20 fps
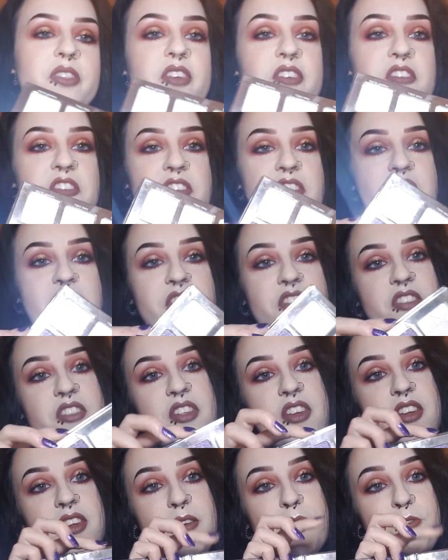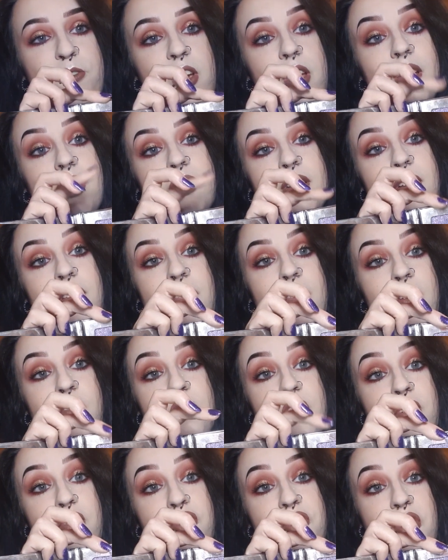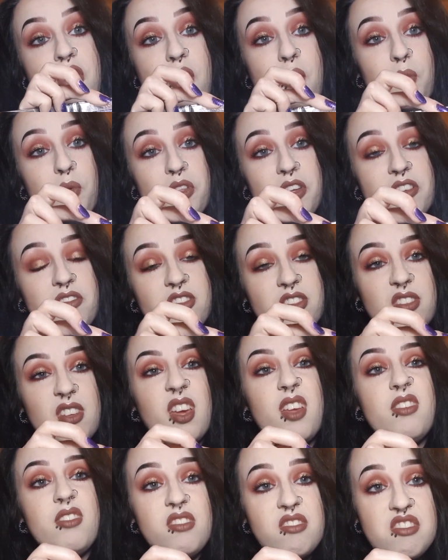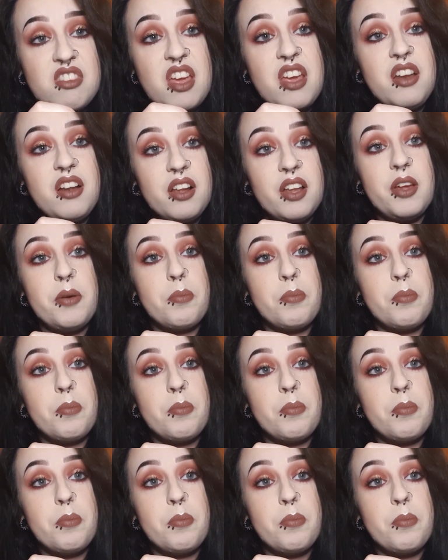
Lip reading: This is the fake Lavender Snow, this insanely